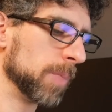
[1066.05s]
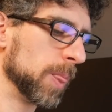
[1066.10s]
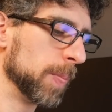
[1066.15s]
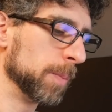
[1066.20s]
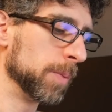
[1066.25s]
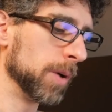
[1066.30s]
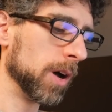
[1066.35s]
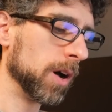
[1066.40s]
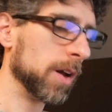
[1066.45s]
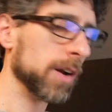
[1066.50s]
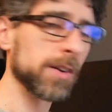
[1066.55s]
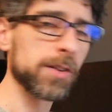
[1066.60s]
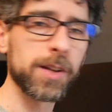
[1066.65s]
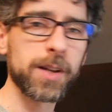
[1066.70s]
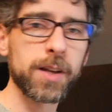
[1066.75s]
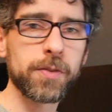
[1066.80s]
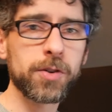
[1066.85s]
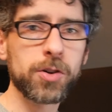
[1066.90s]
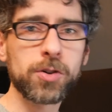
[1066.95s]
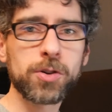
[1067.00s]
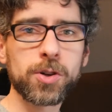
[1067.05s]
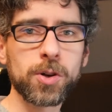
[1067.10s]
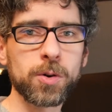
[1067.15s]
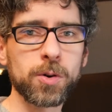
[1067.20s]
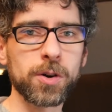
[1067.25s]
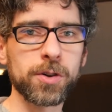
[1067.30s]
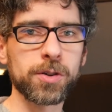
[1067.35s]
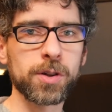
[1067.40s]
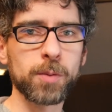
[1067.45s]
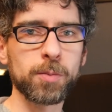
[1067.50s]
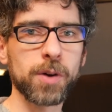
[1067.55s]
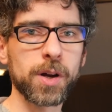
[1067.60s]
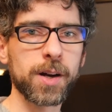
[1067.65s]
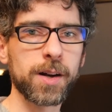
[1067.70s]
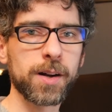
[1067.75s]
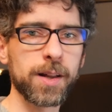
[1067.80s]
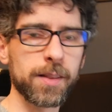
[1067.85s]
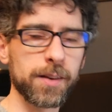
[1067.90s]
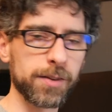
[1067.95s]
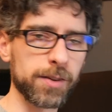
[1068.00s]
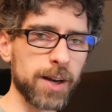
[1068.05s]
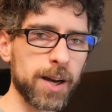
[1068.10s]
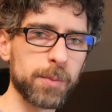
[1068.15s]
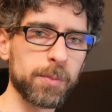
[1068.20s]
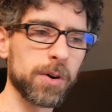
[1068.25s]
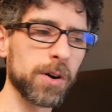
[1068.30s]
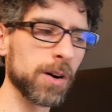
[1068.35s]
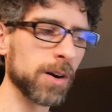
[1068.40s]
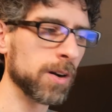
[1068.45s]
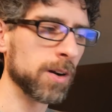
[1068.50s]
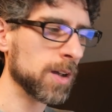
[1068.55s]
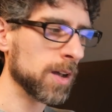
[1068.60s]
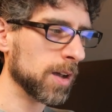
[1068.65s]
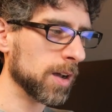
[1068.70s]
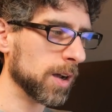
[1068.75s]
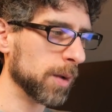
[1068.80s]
But honestly, if you just go to our subreddit in the sidebar,